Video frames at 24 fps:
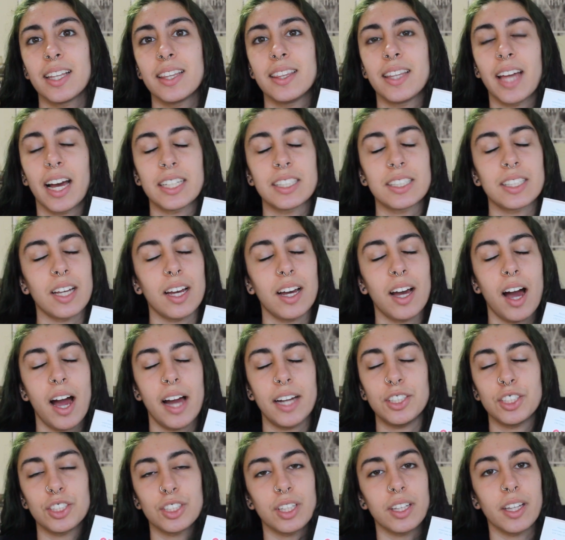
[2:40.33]

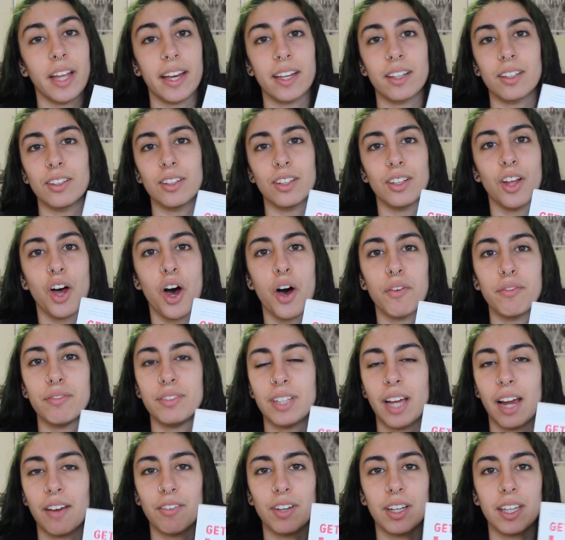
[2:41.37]
I just
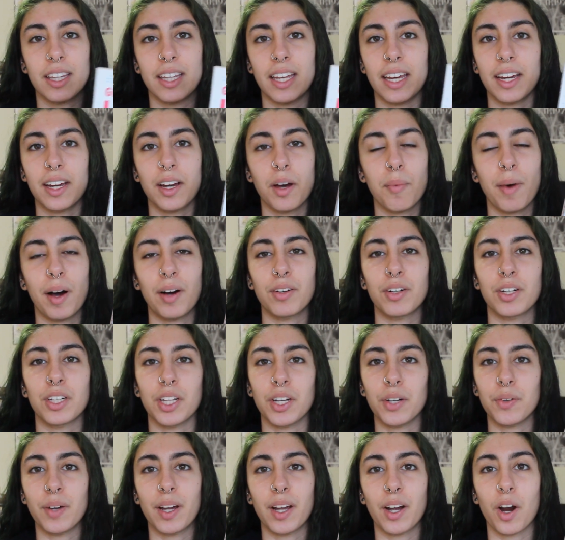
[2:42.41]
loved everything about
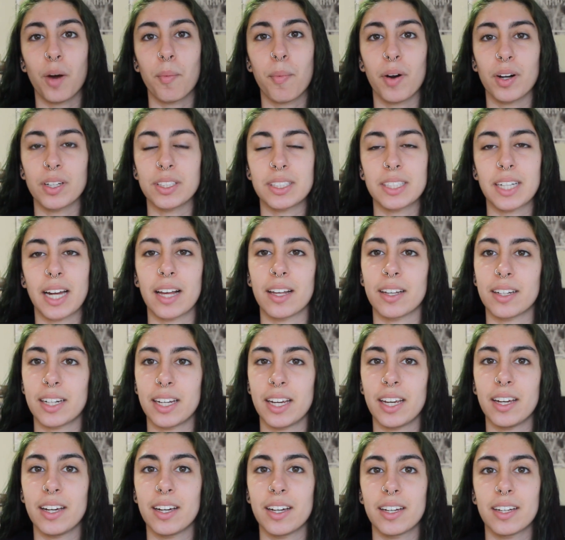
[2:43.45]
Chloe. Her
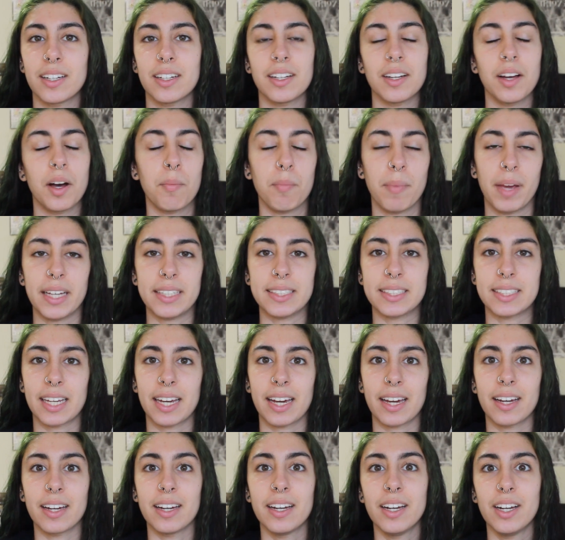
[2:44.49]
personality,
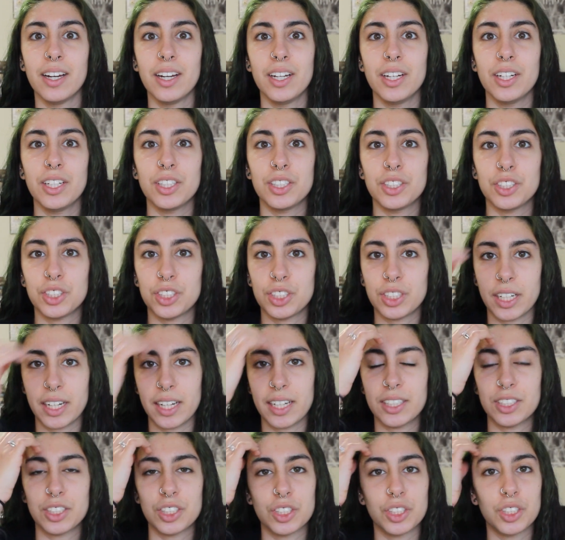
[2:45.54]
amazing. She
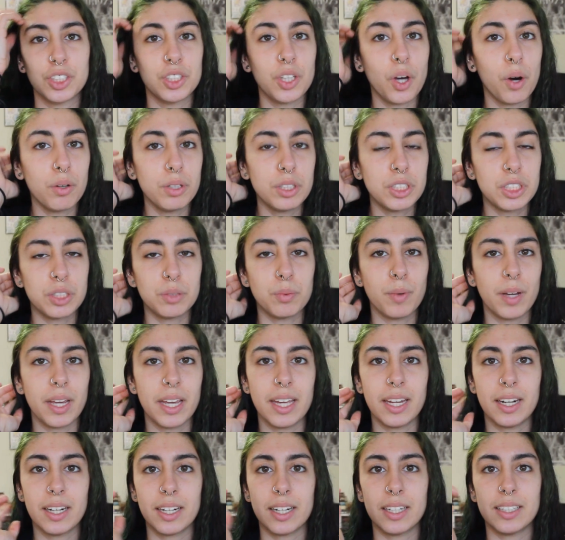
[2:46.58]
is so
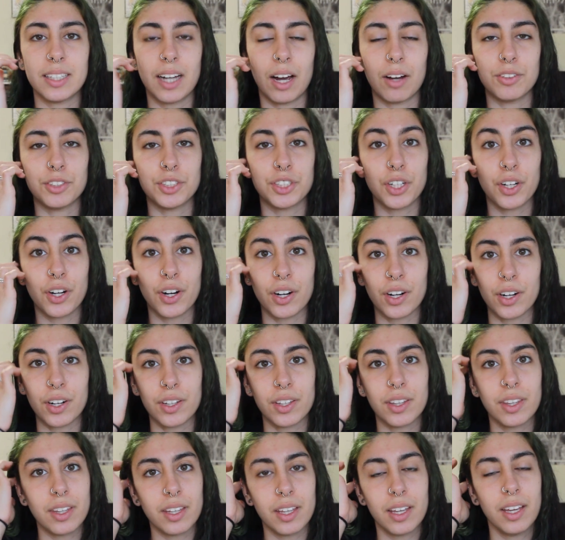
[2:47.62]
sweet and down to
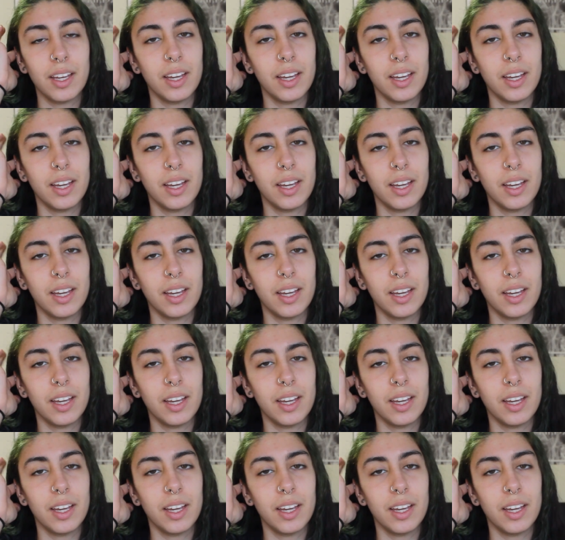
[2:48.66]
earth,